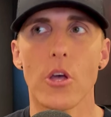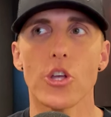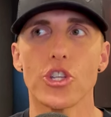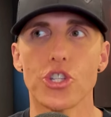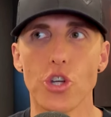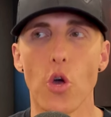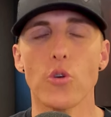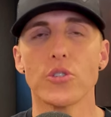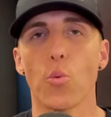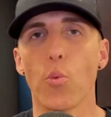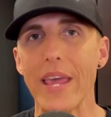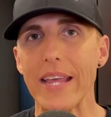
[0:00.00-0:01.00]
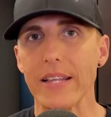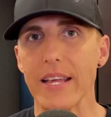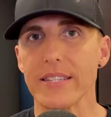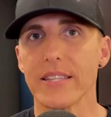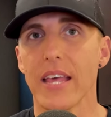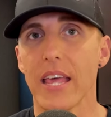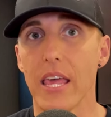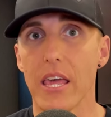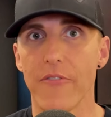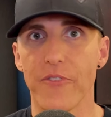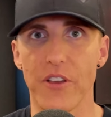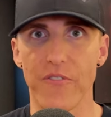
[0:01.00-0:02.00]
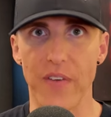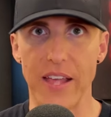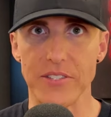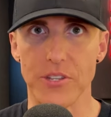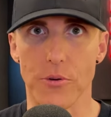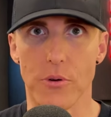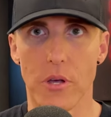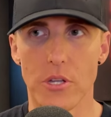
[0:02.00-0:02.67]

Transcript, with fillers: shows weakness if it offends you.